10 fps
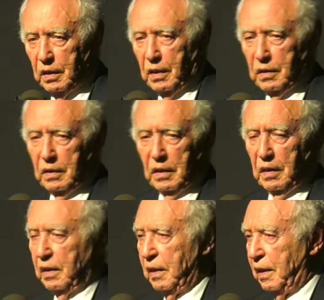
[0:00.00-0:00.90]
And uh,
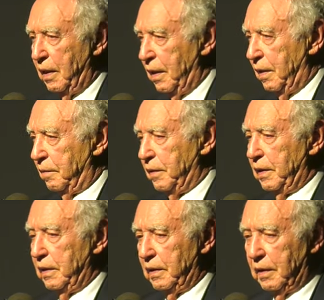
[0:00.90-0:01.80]

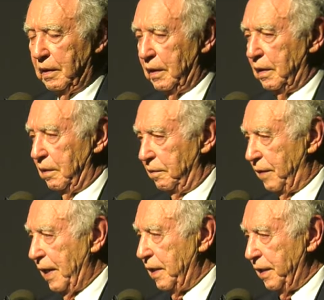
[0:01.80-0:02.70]
we uh,
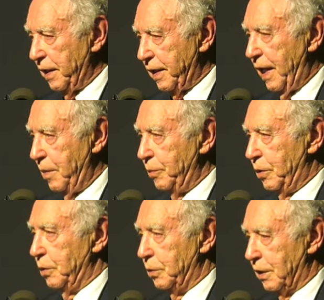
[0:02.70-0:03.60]
finally came
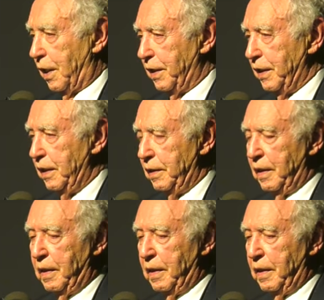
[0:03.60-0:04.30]
to Sarny,